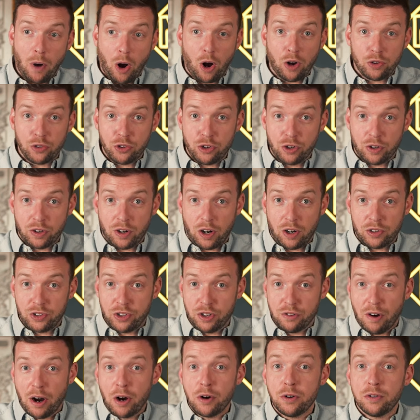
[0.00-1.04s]
on
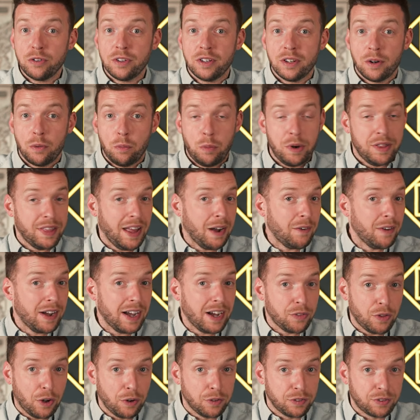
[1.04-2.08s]
your own
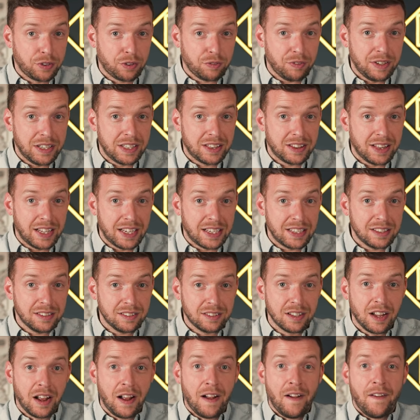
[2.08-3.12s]
without those three
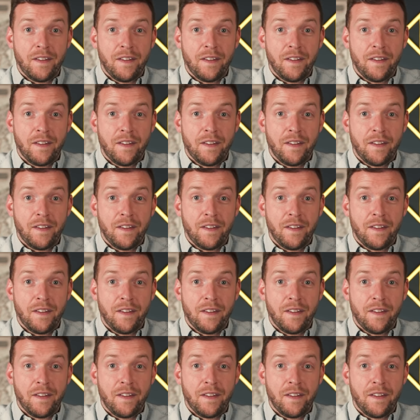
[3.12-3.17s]
things,